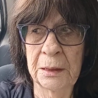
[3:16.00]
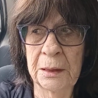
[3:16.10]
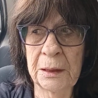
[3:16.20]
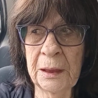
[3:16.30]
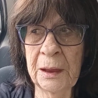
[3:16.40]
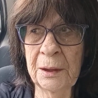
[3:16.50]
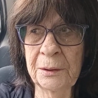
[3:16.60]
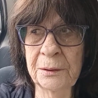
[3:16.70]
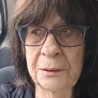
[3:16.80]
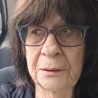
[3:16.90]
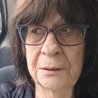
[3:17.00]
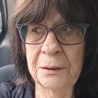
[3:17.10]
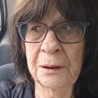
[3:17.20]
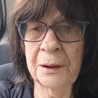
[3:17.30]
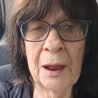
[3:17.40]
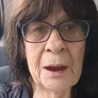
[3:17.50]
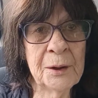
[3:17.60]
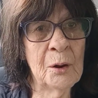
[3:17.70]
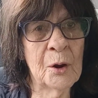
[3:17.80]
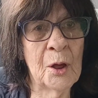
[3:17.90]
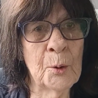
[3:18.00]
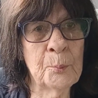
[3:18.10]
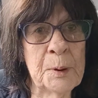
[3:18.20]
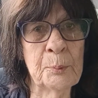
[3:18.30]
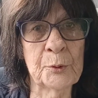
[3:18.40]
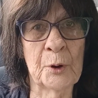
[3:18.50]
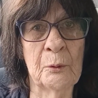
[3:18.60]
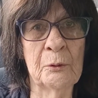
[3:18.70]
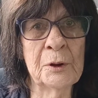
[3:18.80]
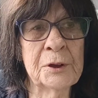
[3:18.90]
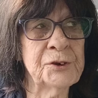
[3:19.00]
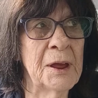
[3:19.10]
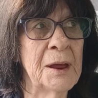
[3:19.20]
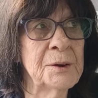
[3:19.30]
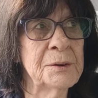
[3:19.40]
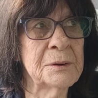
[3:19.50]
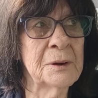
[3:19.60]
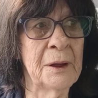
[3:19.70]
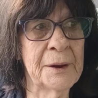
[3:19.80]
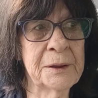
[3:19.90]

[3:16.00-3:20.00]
And I know a lot of people don't look at that like,